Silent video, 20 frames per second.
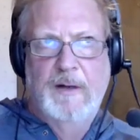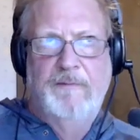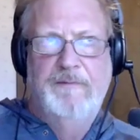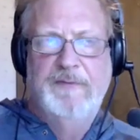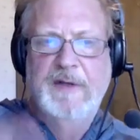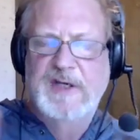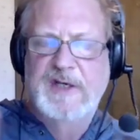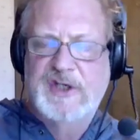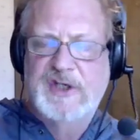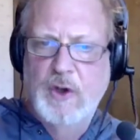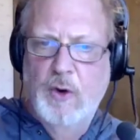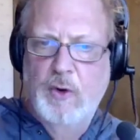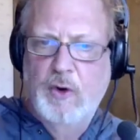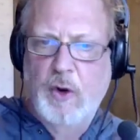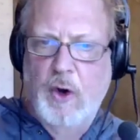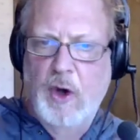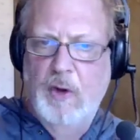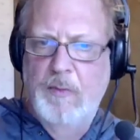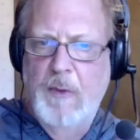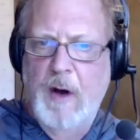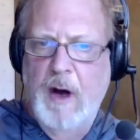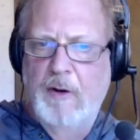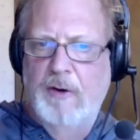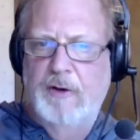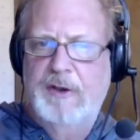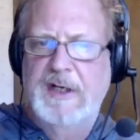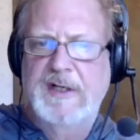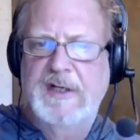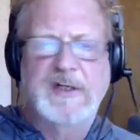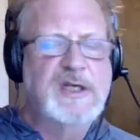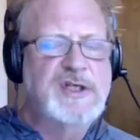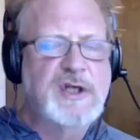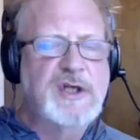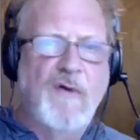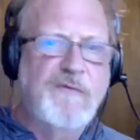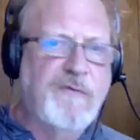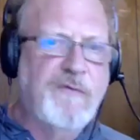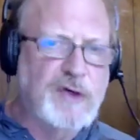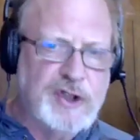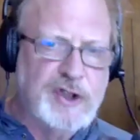these so-called monarchies. It's
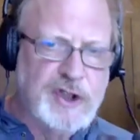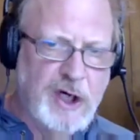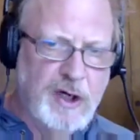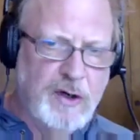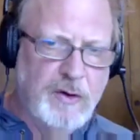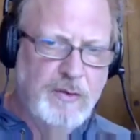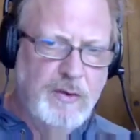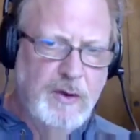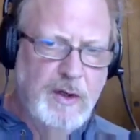all for show.